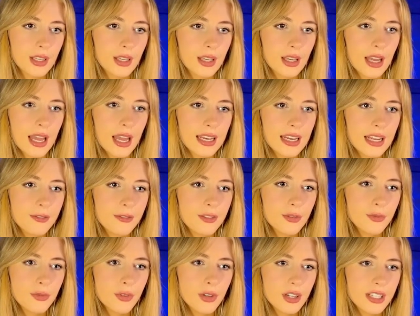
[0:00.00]
And if the
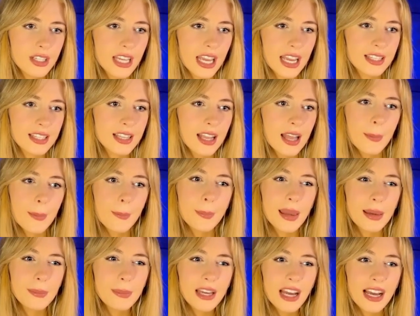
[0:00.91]
rook takes,
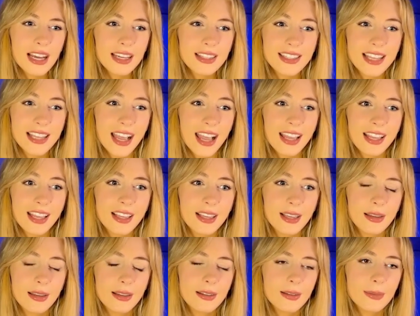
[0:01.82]
maybe I
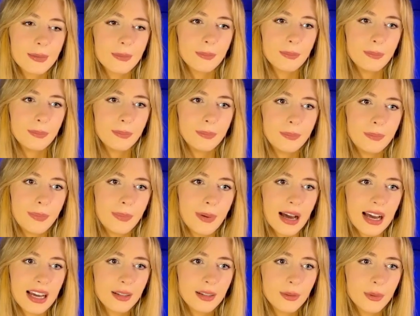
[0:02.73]
take
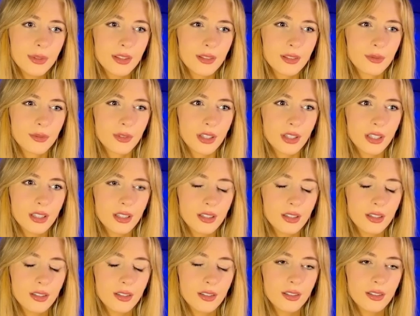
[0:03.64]
back with the
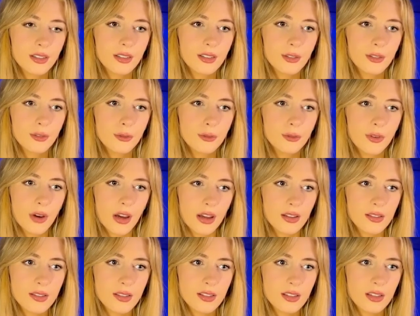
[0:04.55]
rook
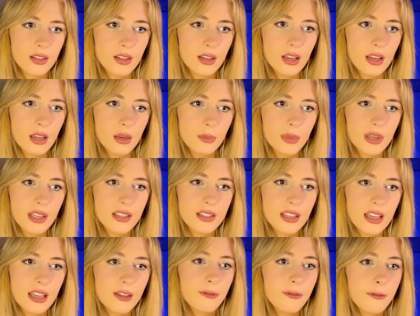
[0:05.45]
first. Because
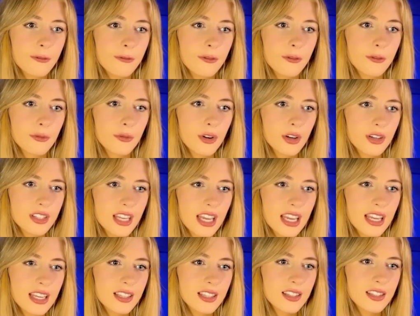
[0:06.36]
if rook
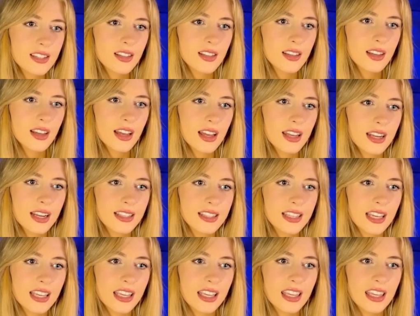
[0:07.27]
takes and I
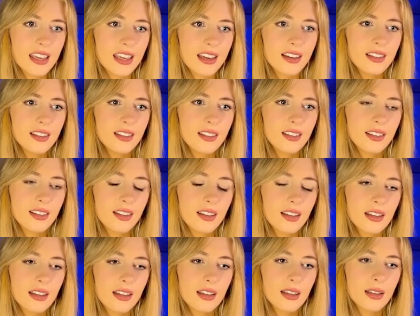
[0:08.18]
take here,
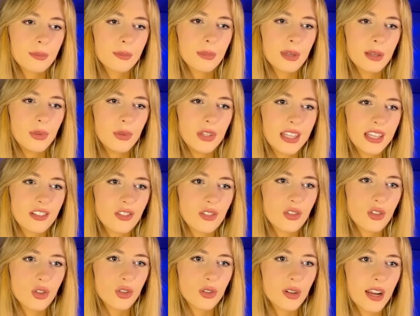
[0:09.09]
maybe they
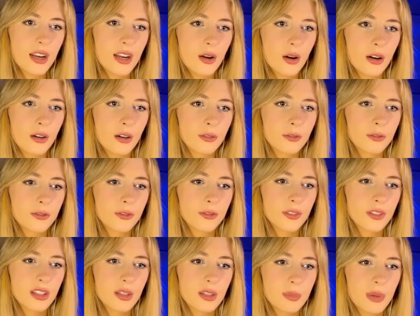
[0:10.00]
just trade off
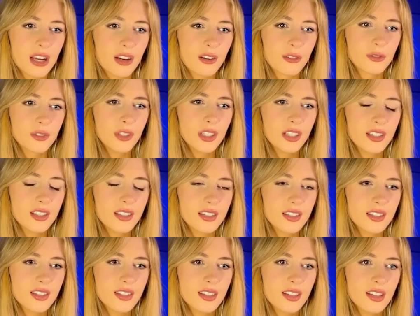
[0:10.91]
the pair of
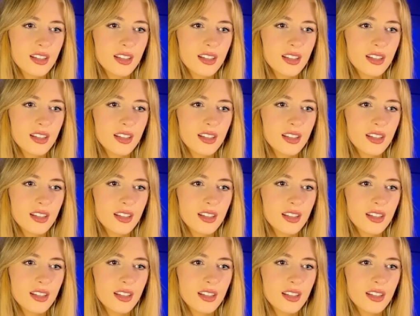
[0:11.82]
rooks